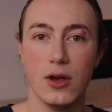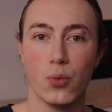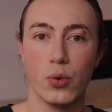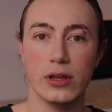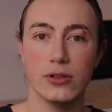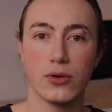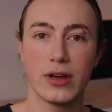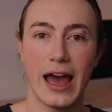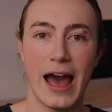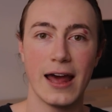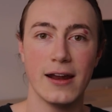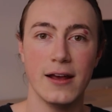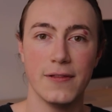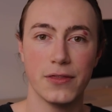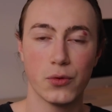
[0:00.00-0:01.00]
We look
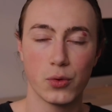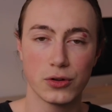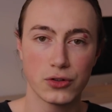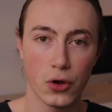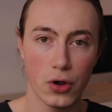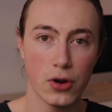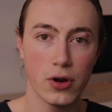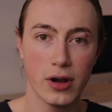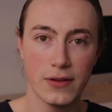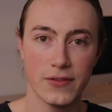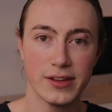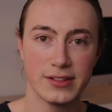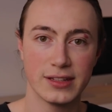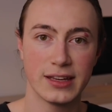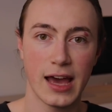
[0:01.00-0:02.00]
at the return on
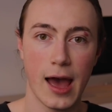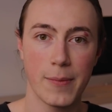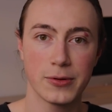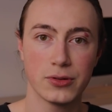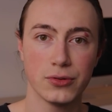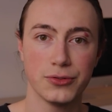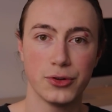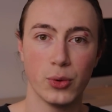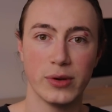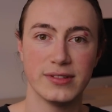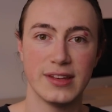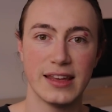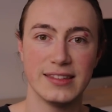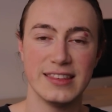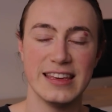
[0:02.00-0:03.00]
invested capital to
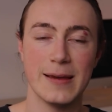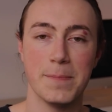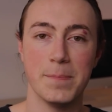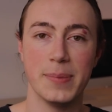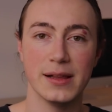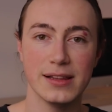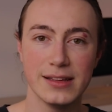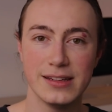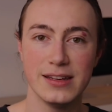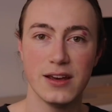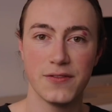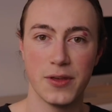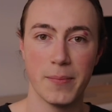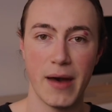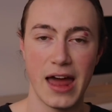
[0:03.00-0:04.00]
assess the ability
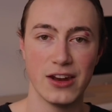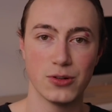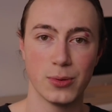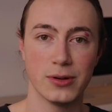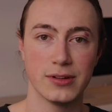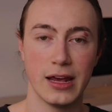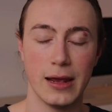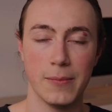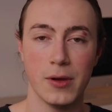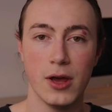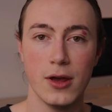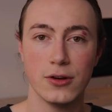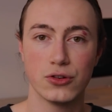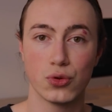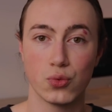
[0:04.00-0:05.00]
of the management team
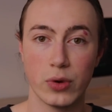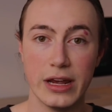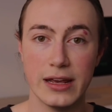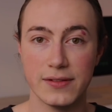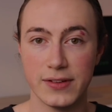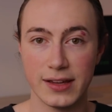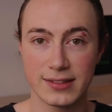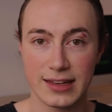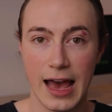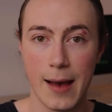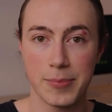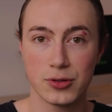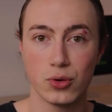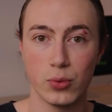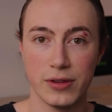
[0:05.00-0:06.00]
to reinvest
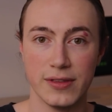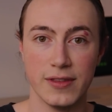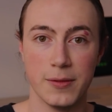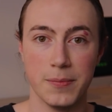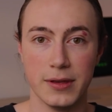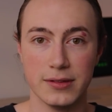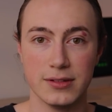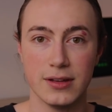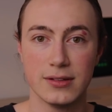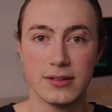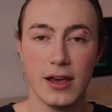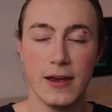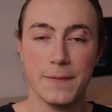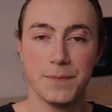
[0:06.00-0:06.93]
capital within the business.